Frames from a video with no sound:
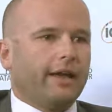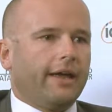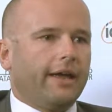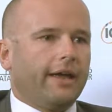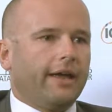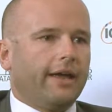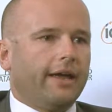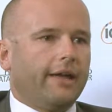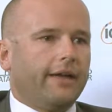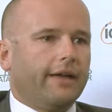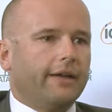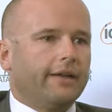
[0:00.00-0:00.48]

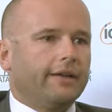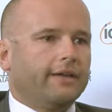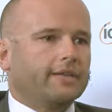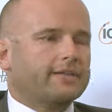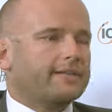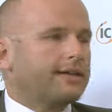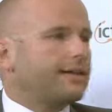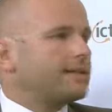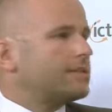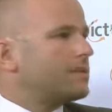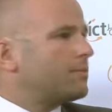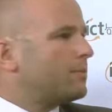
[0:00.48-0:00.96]
a
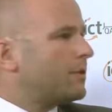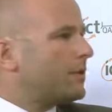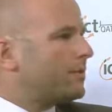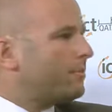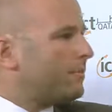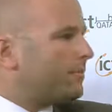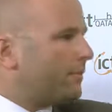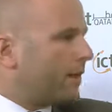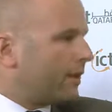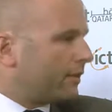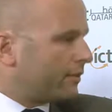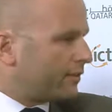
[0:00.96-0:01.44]
sensible
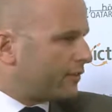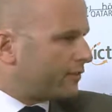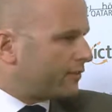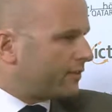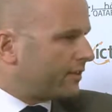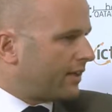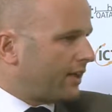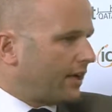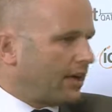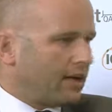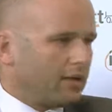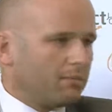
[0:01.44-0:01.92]
amount
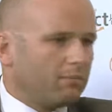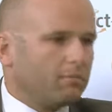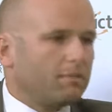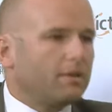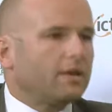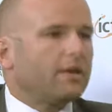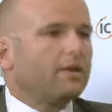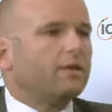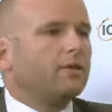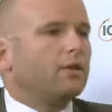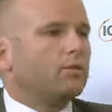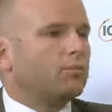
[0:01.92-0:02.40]
of time
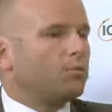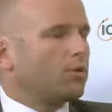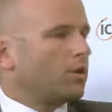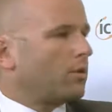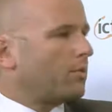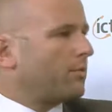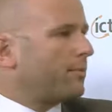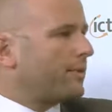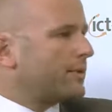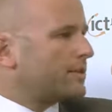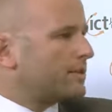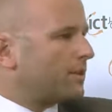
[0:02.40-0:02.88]
your
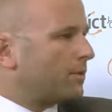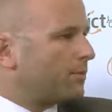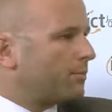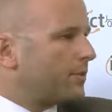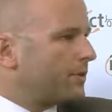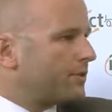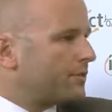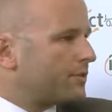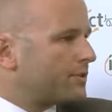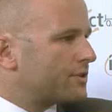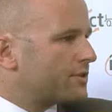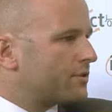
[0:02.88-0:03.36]
problem has not
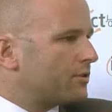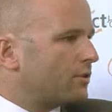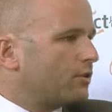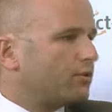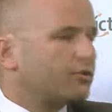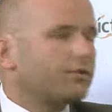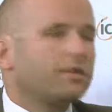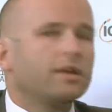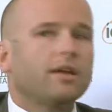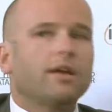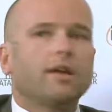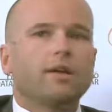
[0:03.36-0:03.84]
been
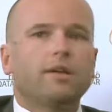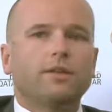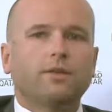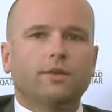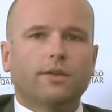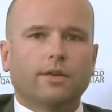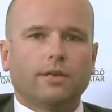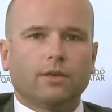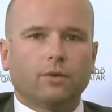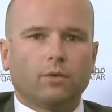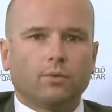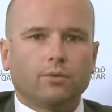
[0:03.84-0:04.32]
resolved,
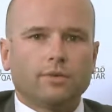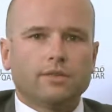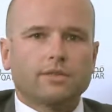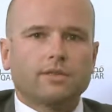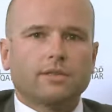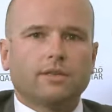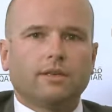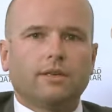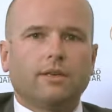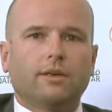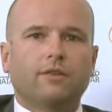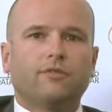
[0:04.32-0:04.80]
you can
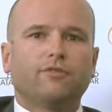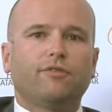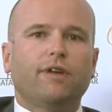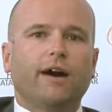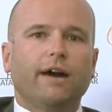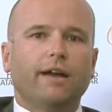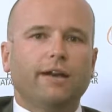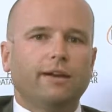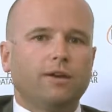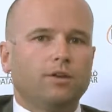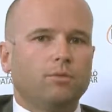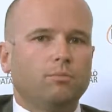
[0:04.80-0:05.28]
always
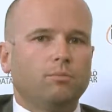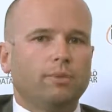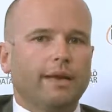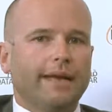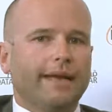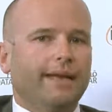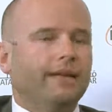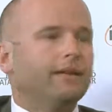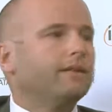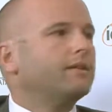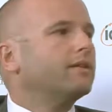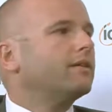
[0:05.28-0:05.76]
file a
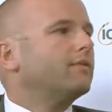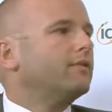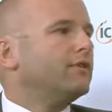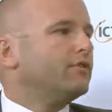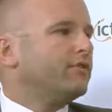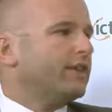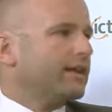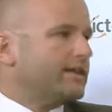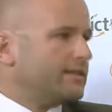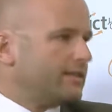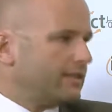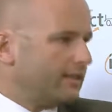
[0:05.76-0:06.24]
complaint
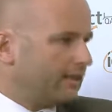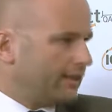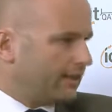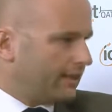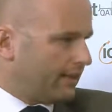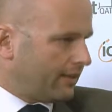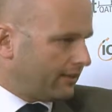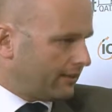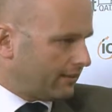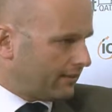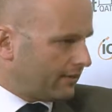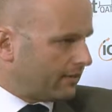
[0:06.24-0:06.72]
with
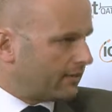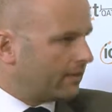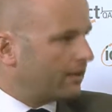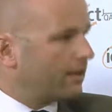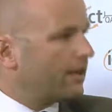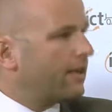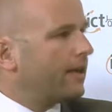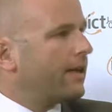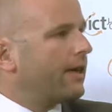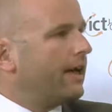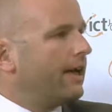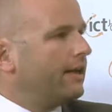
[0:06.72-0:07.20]
ictQATAR.
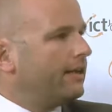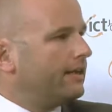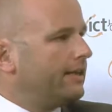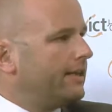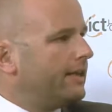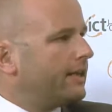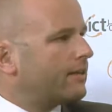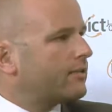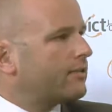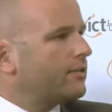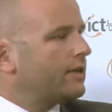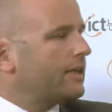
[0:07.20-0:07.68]
And
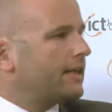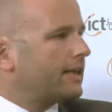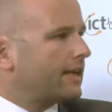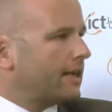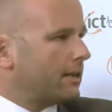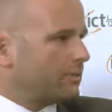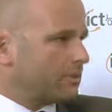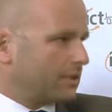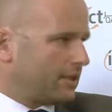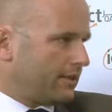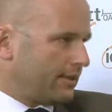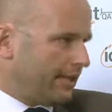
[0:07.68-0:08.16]
here it really
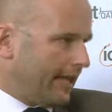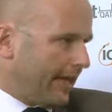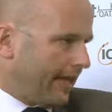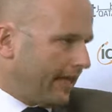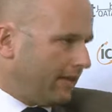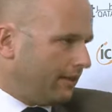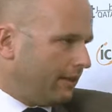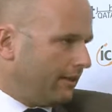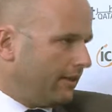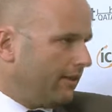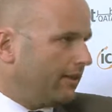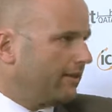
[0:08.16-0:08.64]
comes in
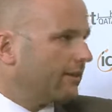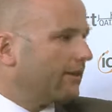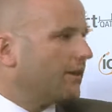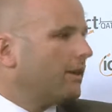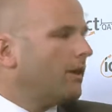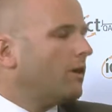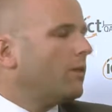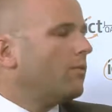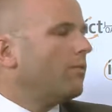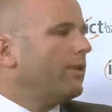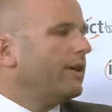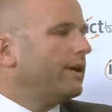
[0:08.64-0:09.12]
handy
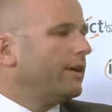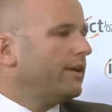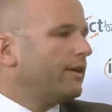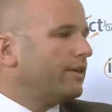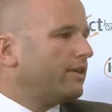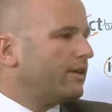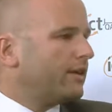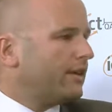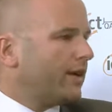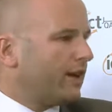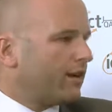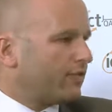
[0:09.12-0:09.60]
when
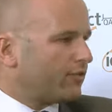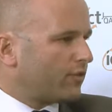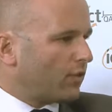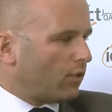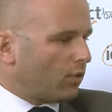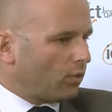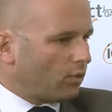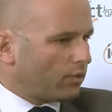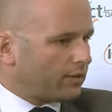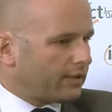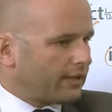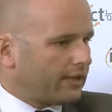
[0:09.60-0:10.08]
you have
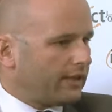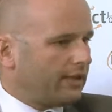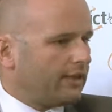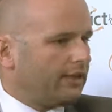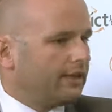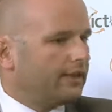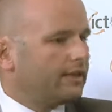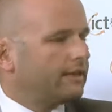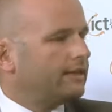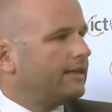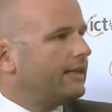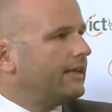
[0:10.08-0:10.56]
all
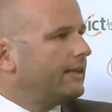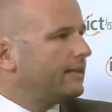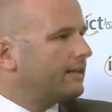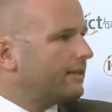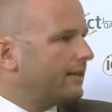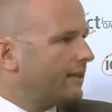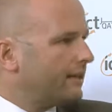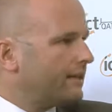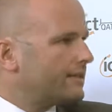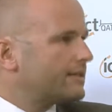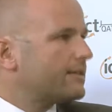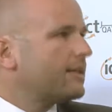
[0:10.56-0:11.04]
the
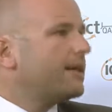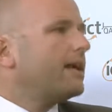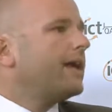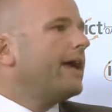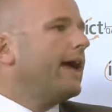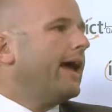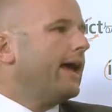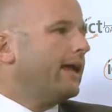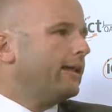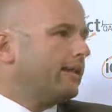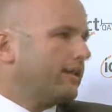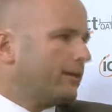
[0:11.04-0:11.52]
details
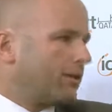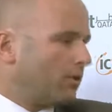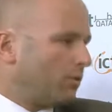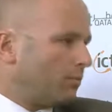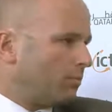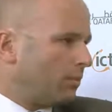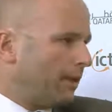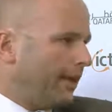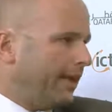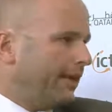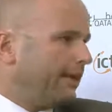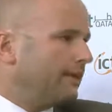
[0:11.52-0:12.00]
and the
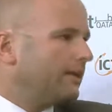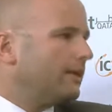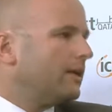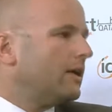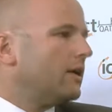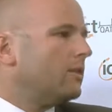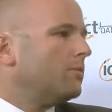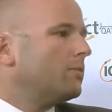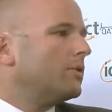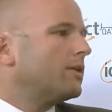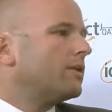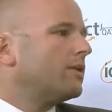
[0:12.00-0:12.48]
complaint
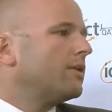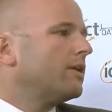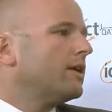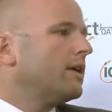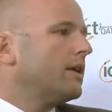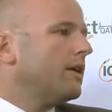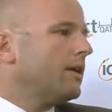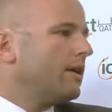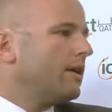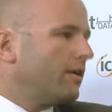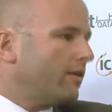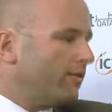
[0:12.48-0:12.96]
number
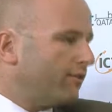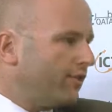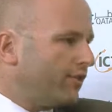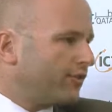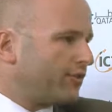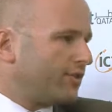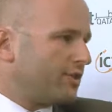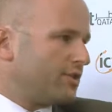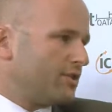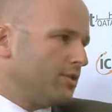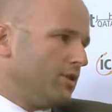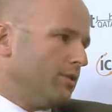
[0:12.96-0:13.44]

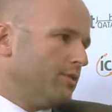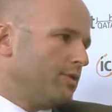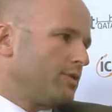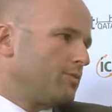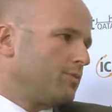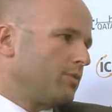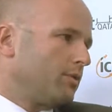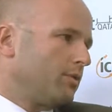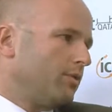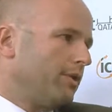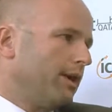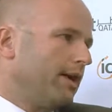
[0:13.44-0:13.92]
with the
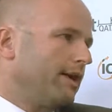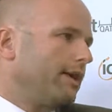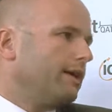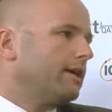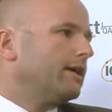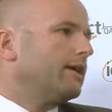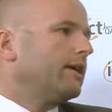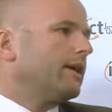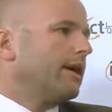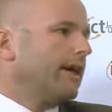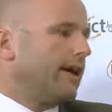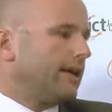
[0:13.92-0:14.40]
service
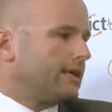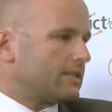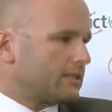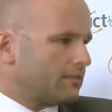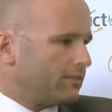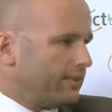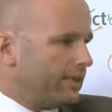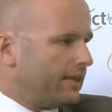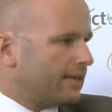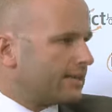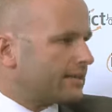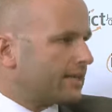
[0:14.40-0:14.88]
provider,
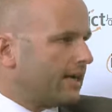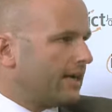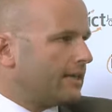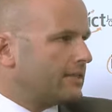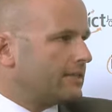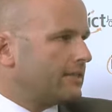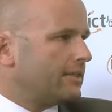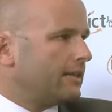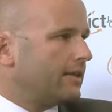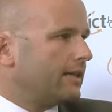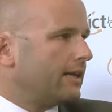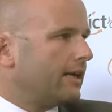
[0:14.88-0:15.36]
as we as
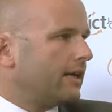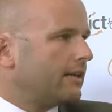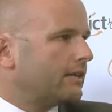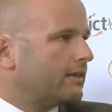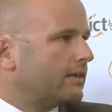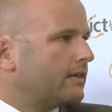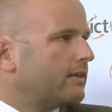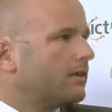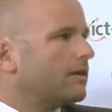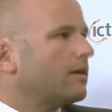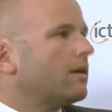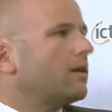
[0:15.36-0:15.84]

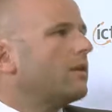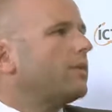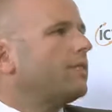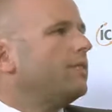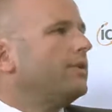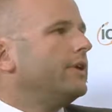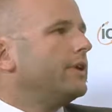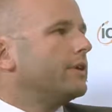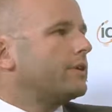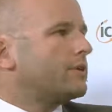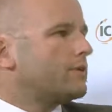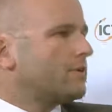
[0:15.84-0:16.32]
ictQATAR,
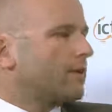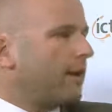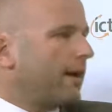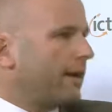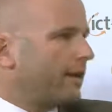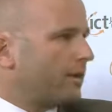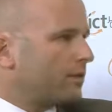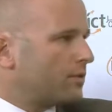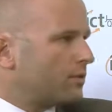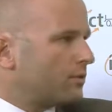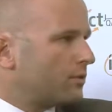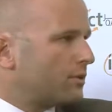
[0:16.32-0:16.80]
we are
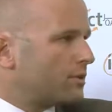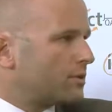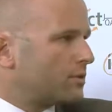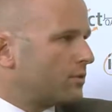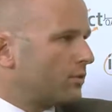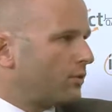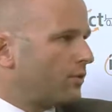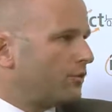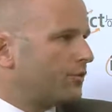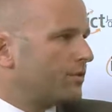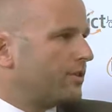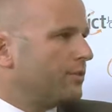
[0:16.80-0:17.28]
trying to
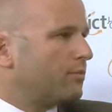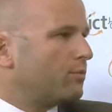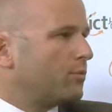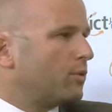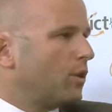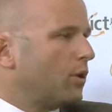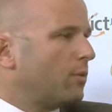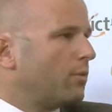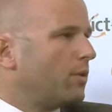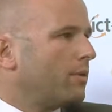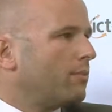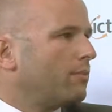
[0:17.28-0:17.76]
resolve the
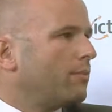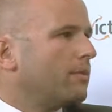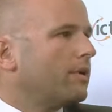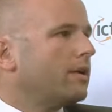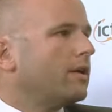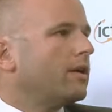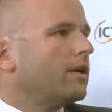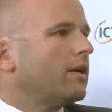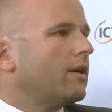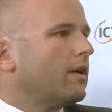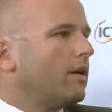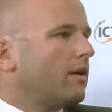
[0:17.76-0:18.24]
problem
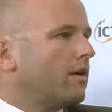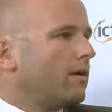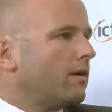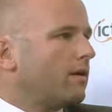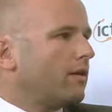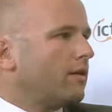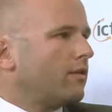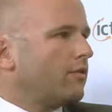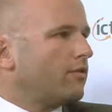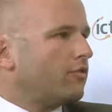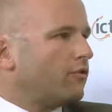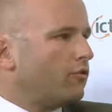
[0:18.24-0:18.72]

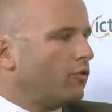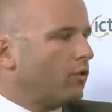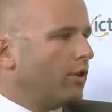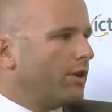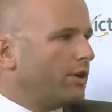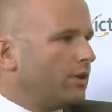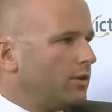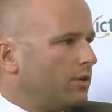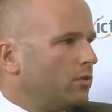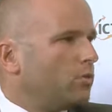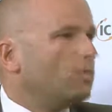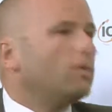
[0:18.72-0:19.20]

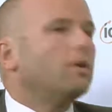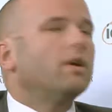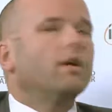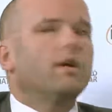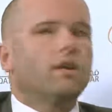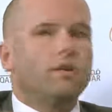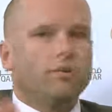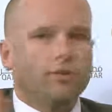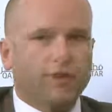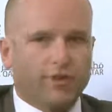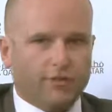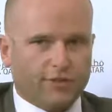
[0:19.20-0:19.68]
for you
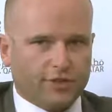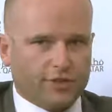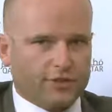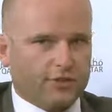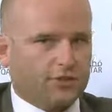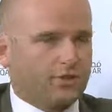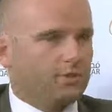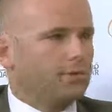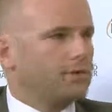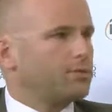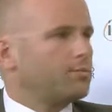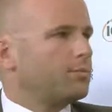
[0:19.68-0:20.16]
with the
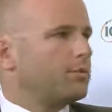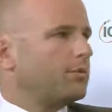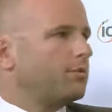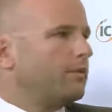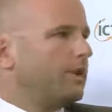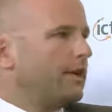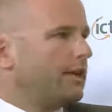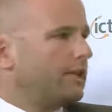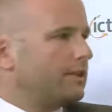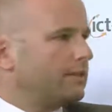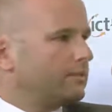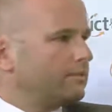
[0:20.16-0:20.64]
service
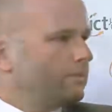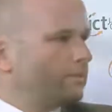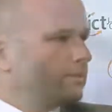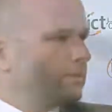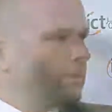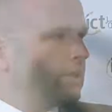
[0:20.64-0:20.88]
provider.